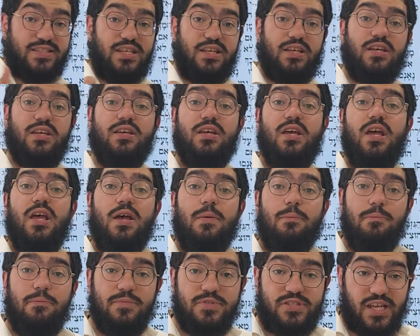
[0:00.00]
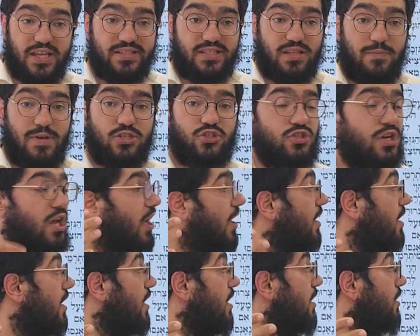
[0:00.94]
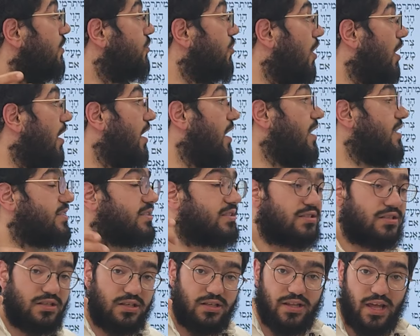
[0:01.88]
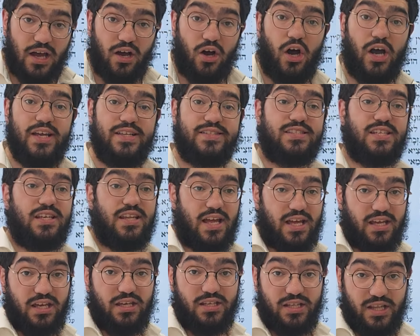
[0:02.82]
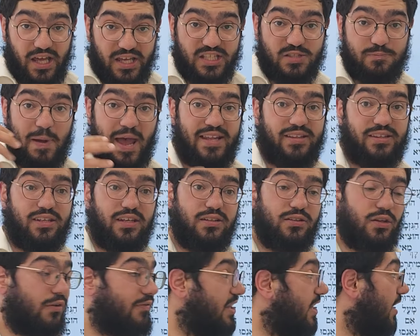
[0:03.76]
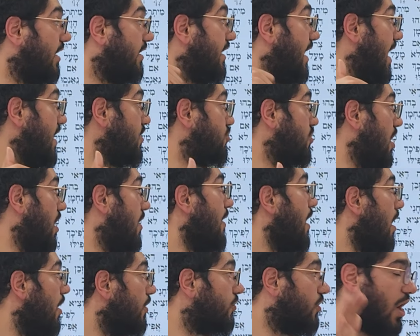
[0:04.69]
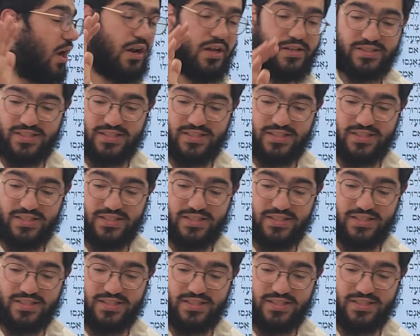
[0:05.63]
the Mishnah taught us that Haitzi, they spent it over there in the Reisha, Tana